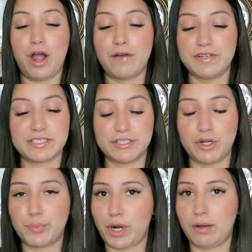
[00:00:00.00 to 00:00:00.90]
are obviously
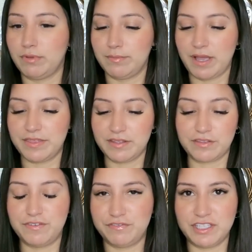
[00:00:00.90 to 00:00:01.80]
no problem. I
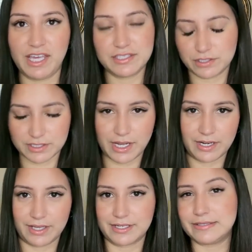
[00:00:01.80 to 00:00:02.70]
think the 58s is
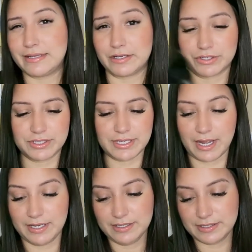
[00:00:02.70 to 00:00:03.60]
kind of like a standard
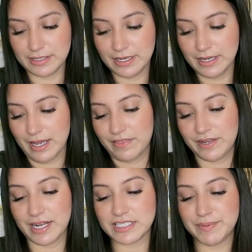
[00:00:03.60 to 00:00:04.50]
size.
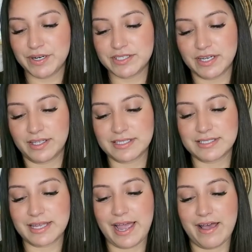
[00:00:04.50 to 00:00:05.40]
The next pair of
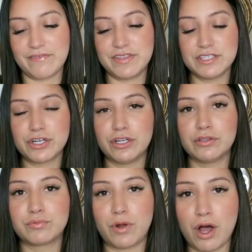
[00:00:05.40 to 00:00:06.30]
sunglasses I have, these
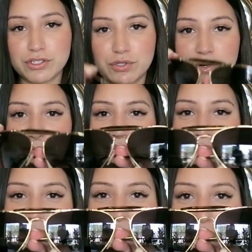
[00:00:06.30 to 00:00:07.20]
are also
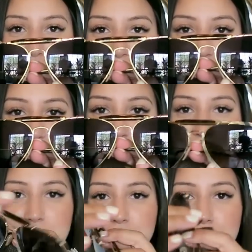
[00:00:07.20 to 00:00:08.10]
Ray-Bans, but these are size
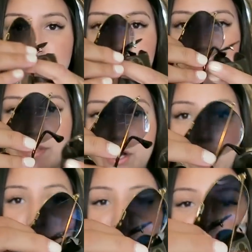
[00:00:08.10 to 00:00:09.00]
62, so they are a